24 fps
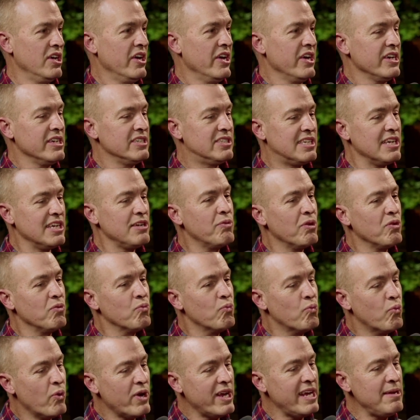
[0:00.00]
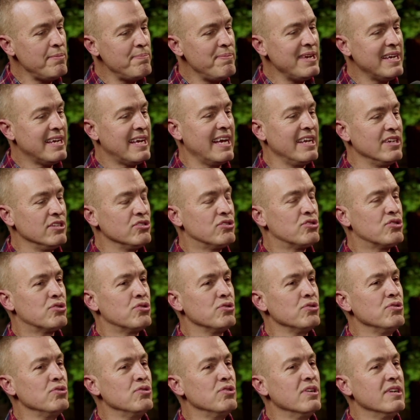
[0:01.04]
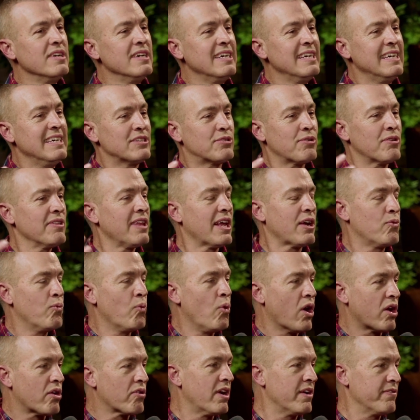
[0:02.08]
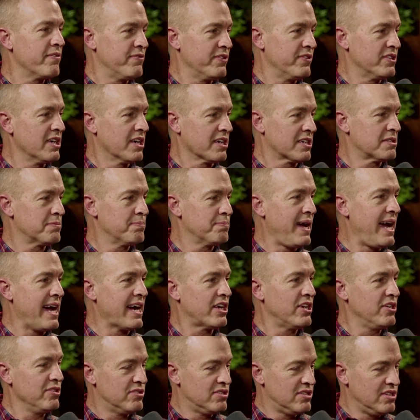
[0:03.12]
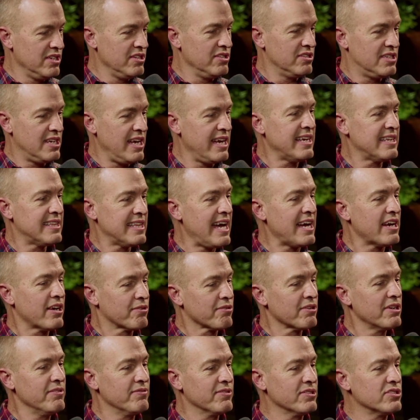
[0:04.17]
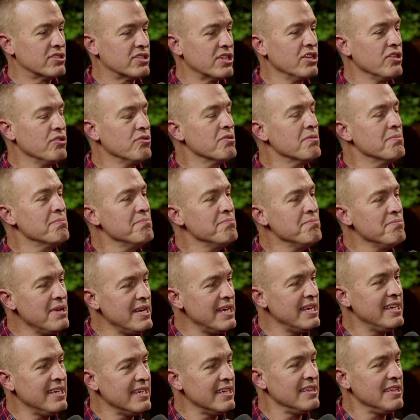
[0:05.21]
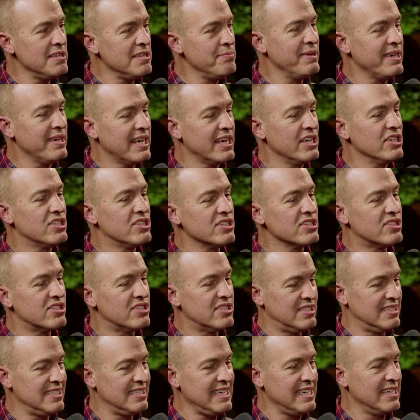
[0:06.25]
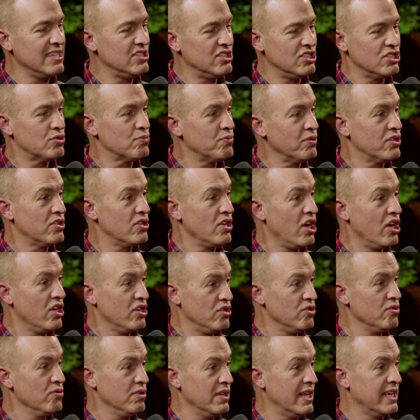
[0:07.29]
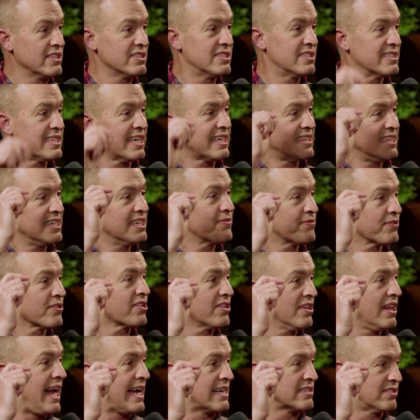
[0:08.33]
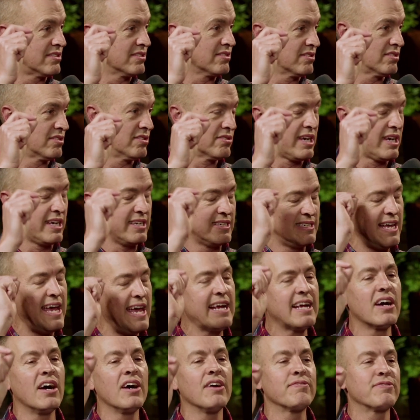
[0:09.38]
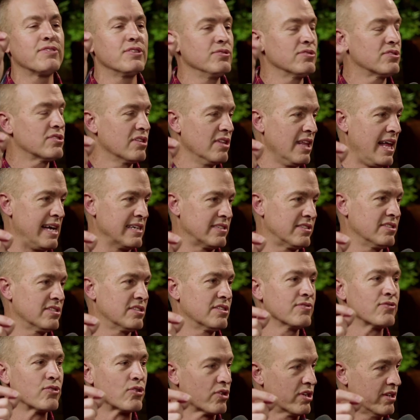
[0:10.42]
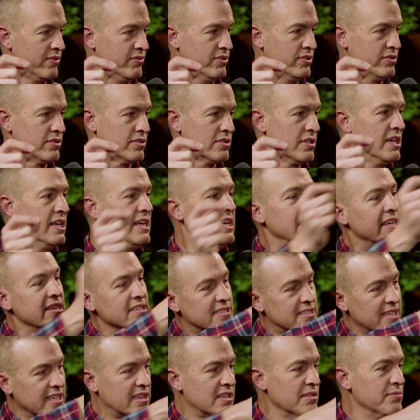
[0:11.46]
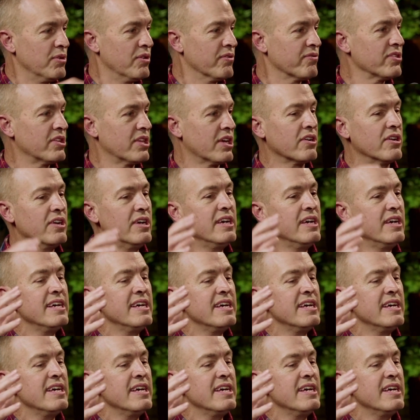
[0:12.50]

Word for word: You see, when we begin to sort of like water off a duck's back, you, you take that grievance and you immediately begin to see it just with a new lens. It's like the different glasses. Okay, take off those glasses of grievance, set them over there.